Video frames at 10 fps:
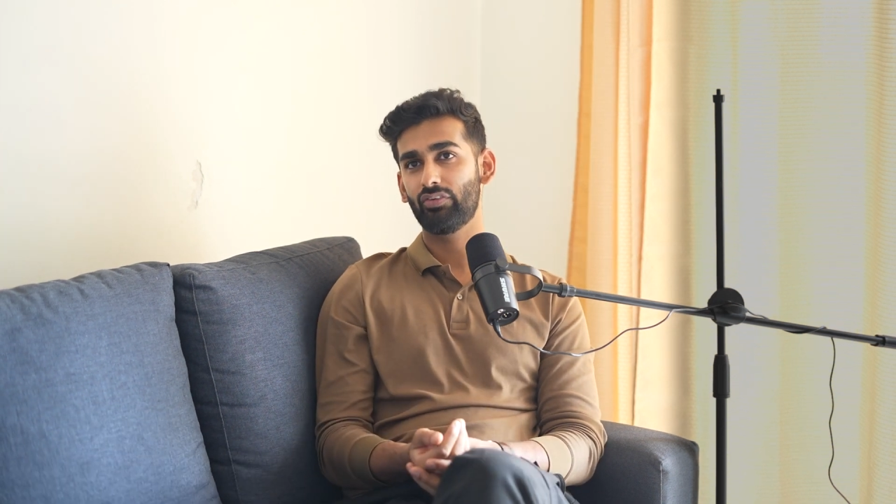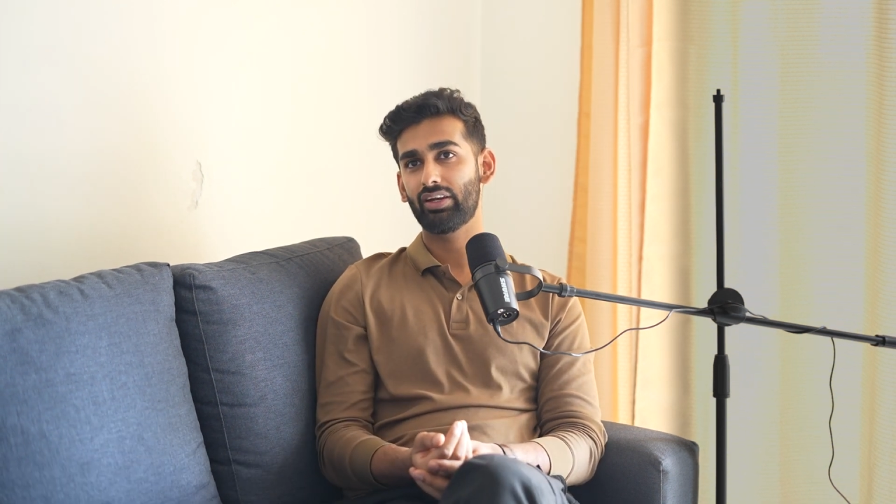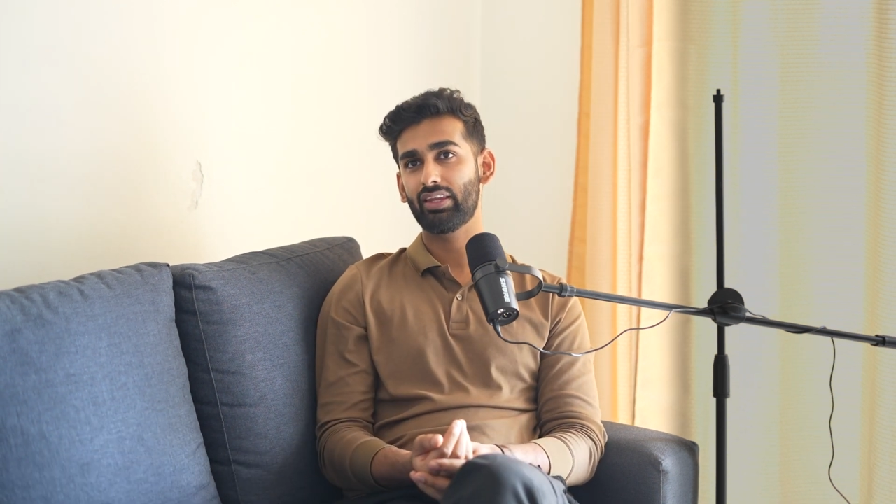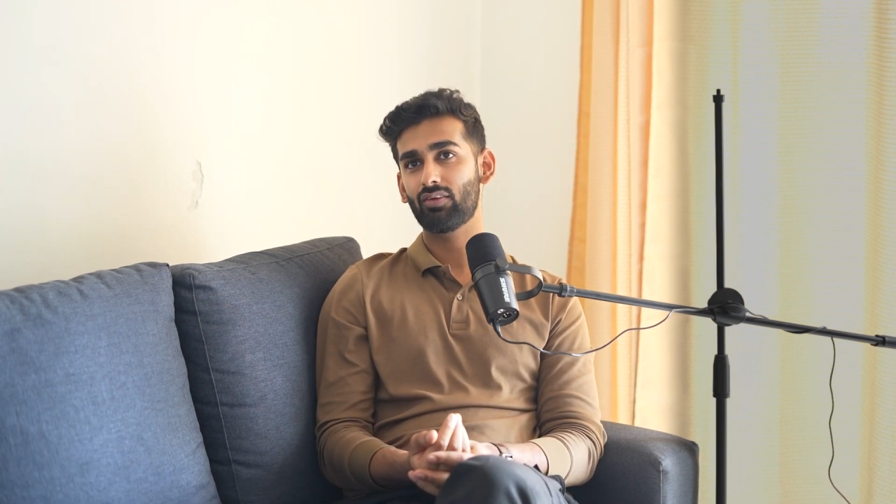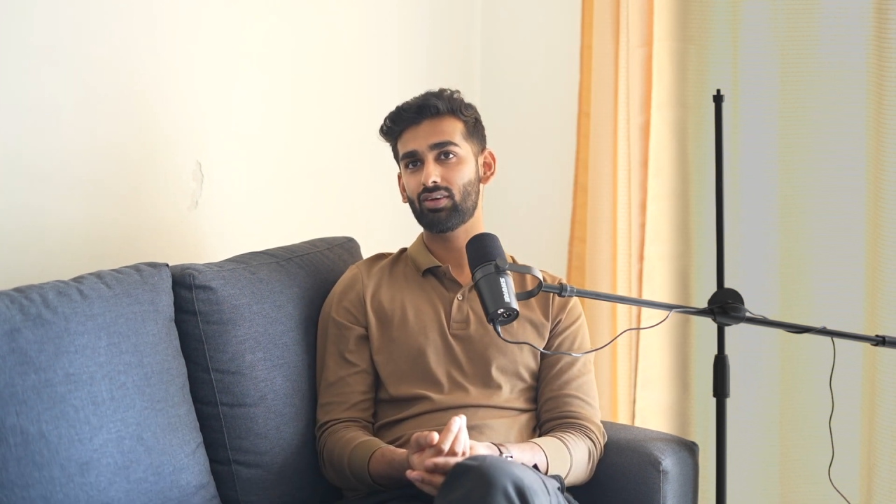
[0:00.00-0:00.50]
where
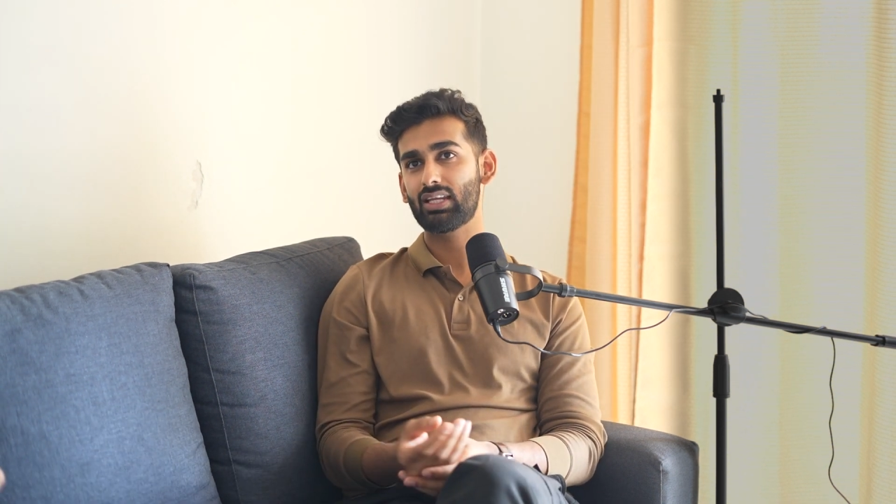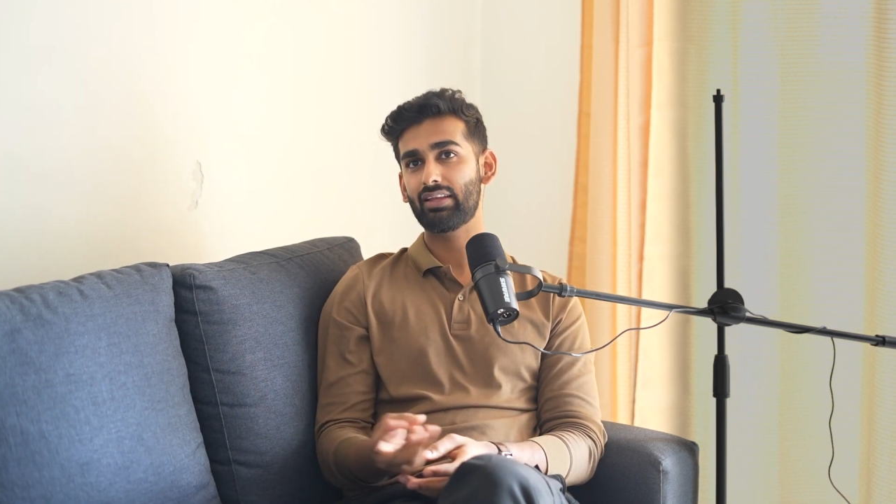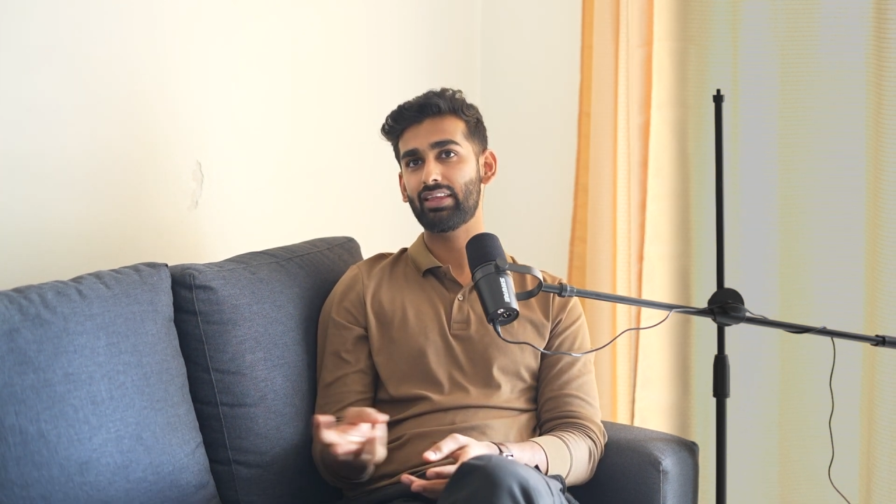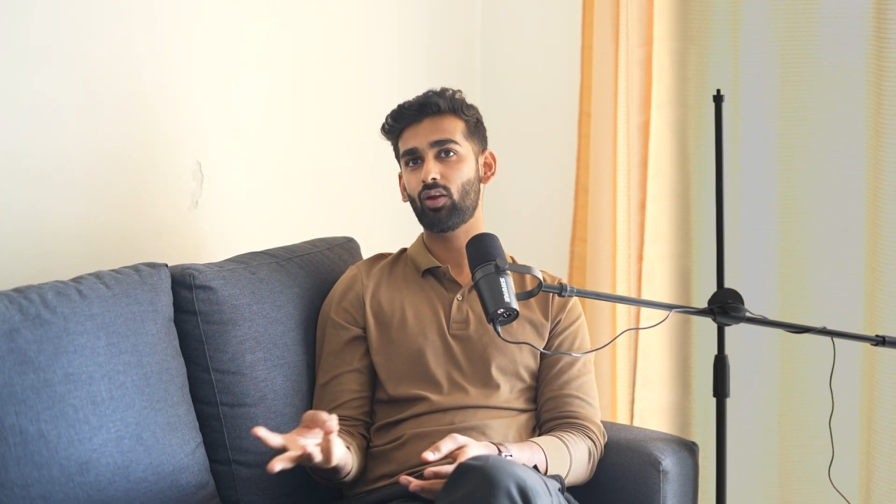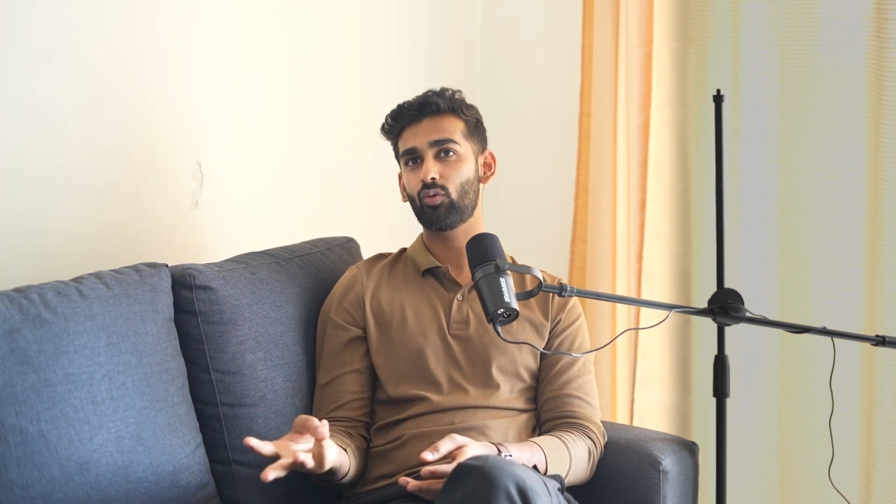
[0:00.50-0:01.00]
there
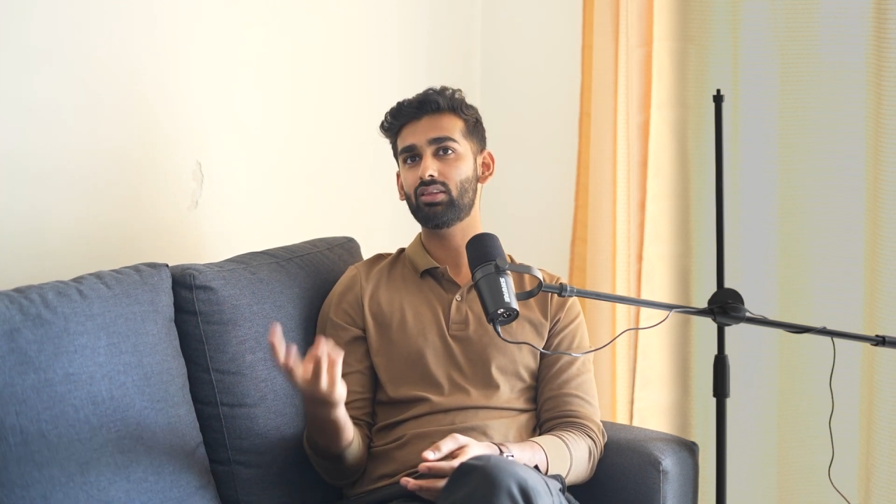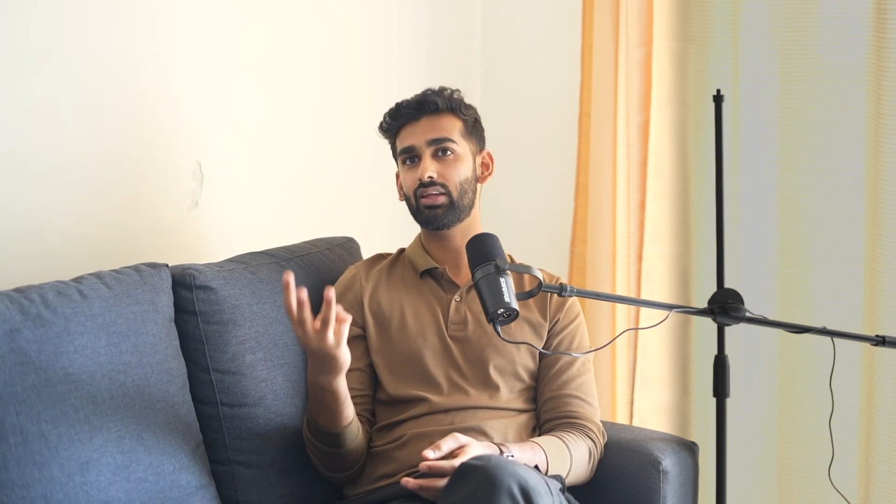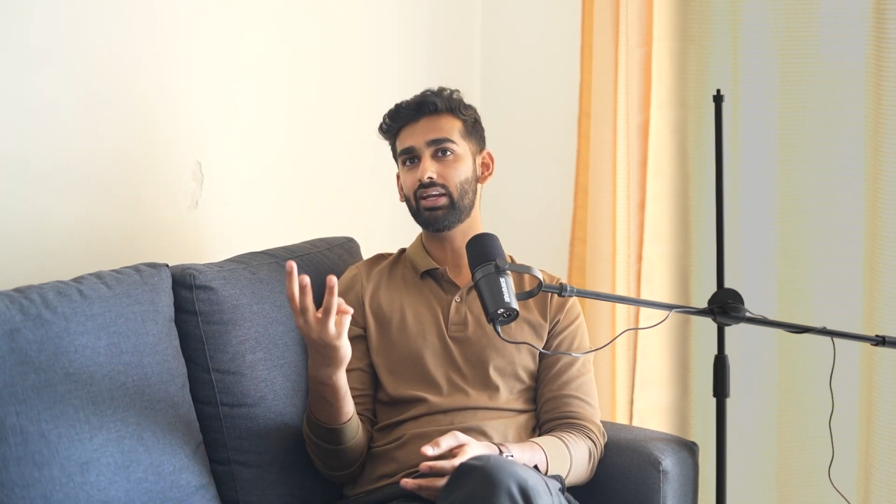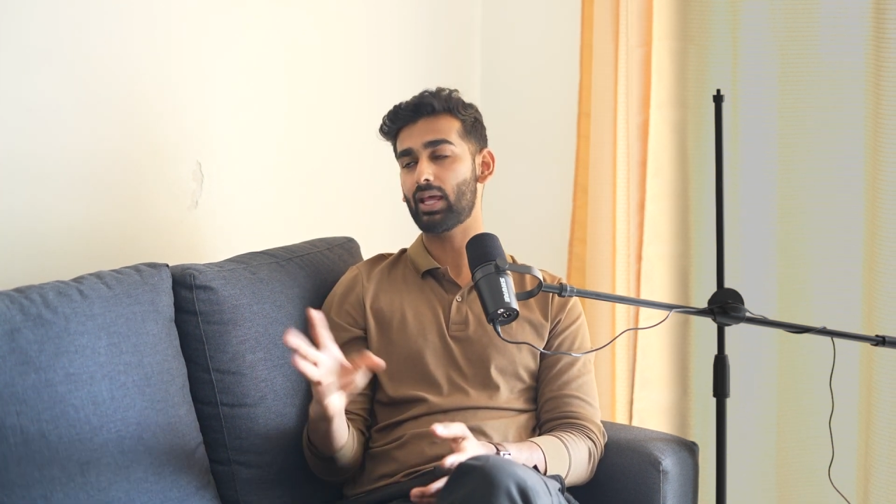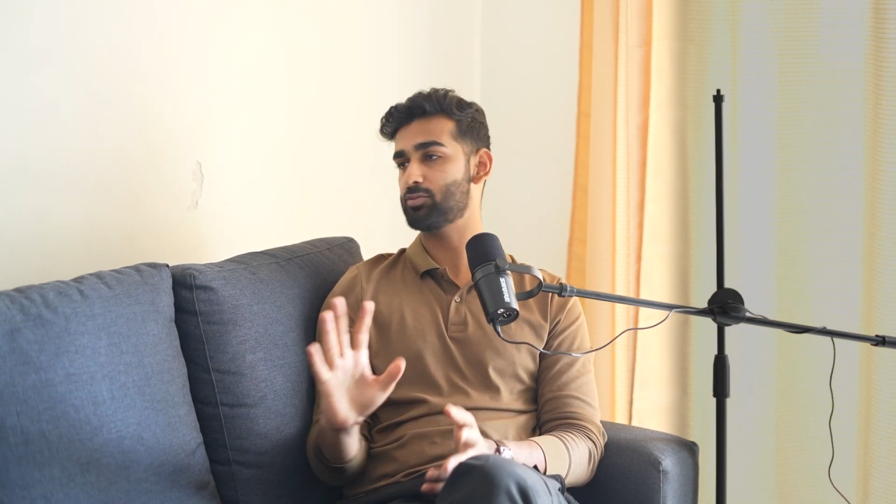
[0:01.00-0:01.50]
are only
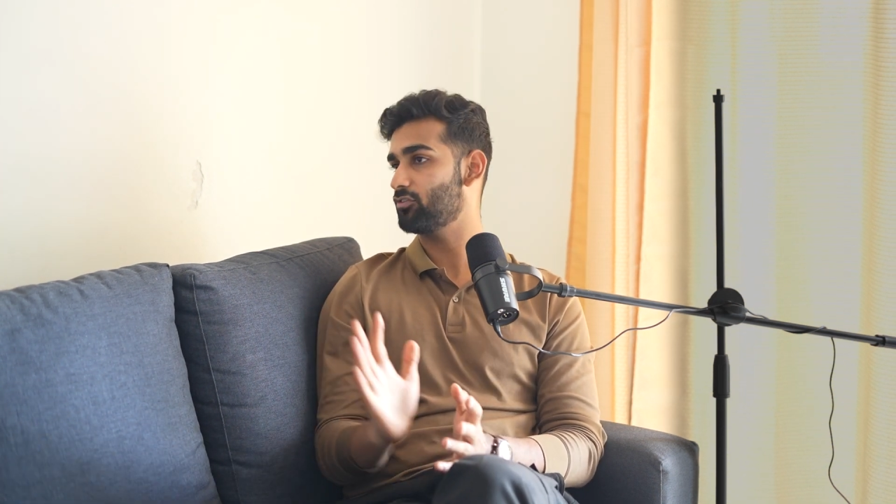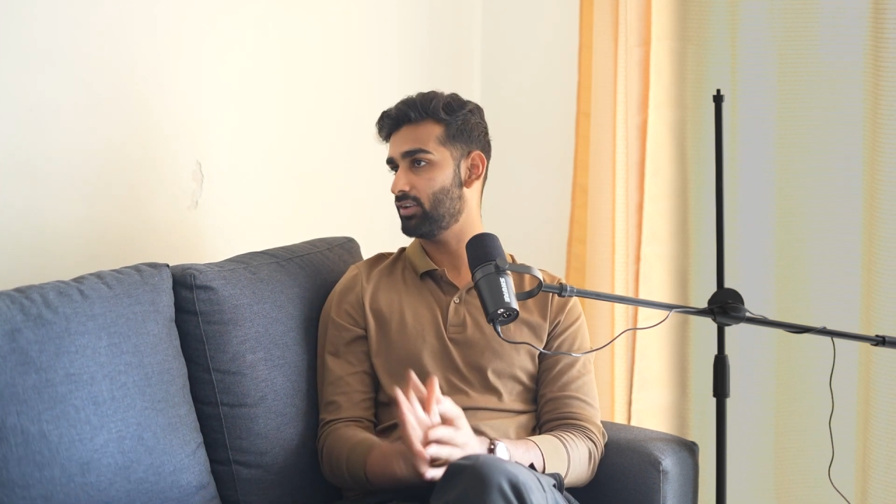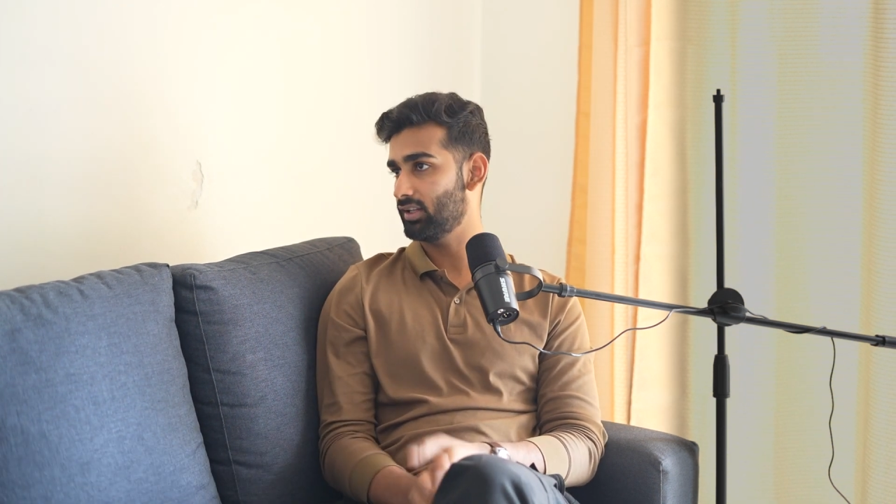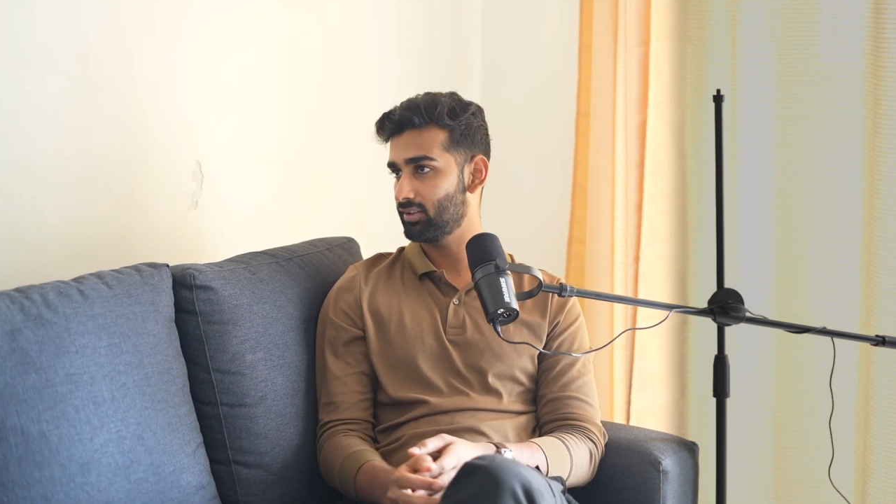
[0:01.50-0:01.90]
3 types of